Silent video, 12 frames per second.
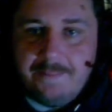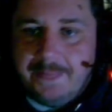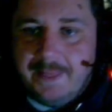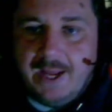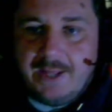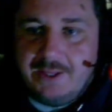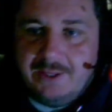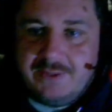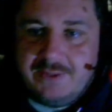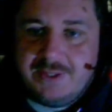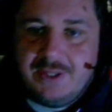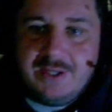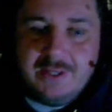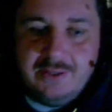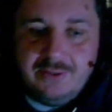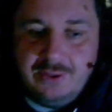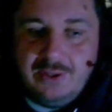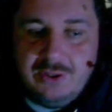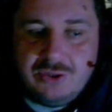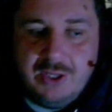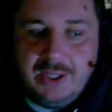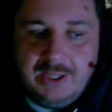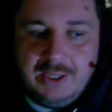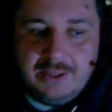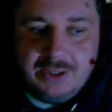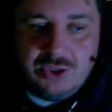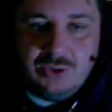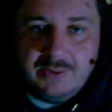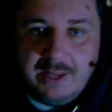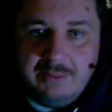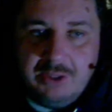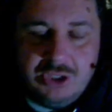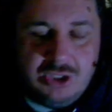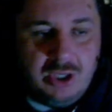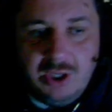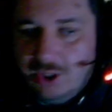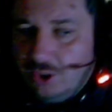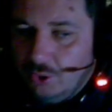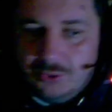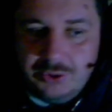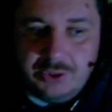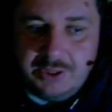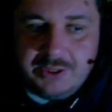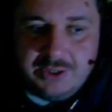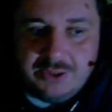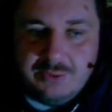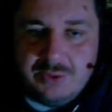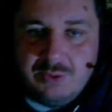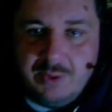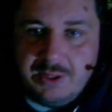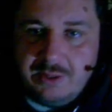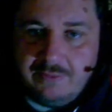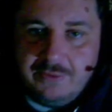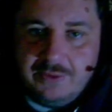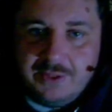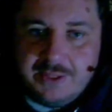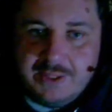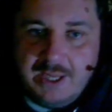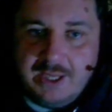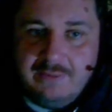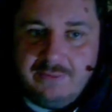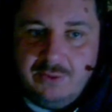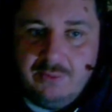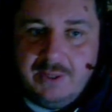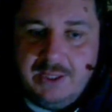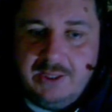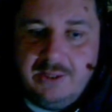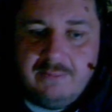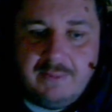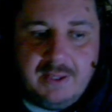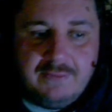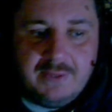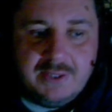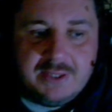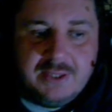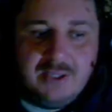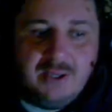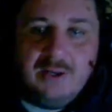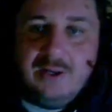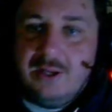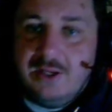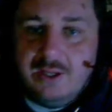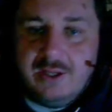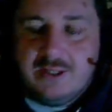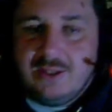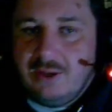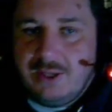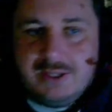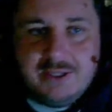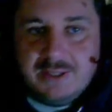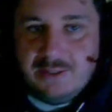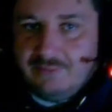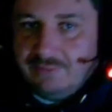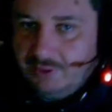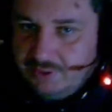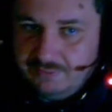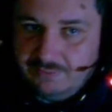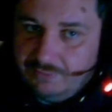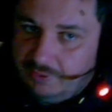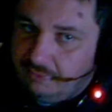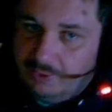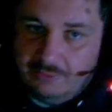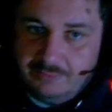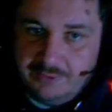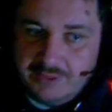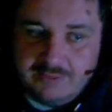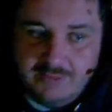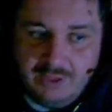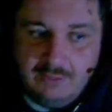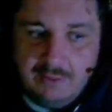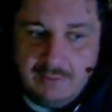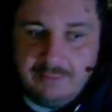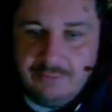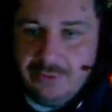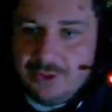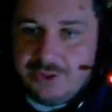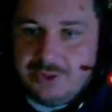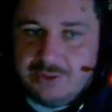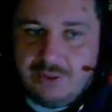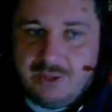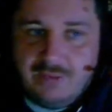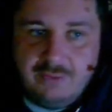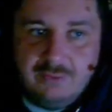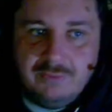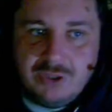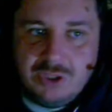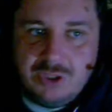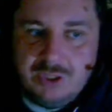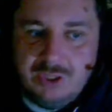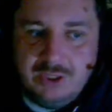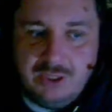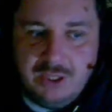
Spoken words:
And then you've decided that you're going to try and get additional damage. All you need to do is weather the first attack. If you were here ready for this to go, because the Nidus is a very obvious follow-up. Unfortunately, you don't have good vision here,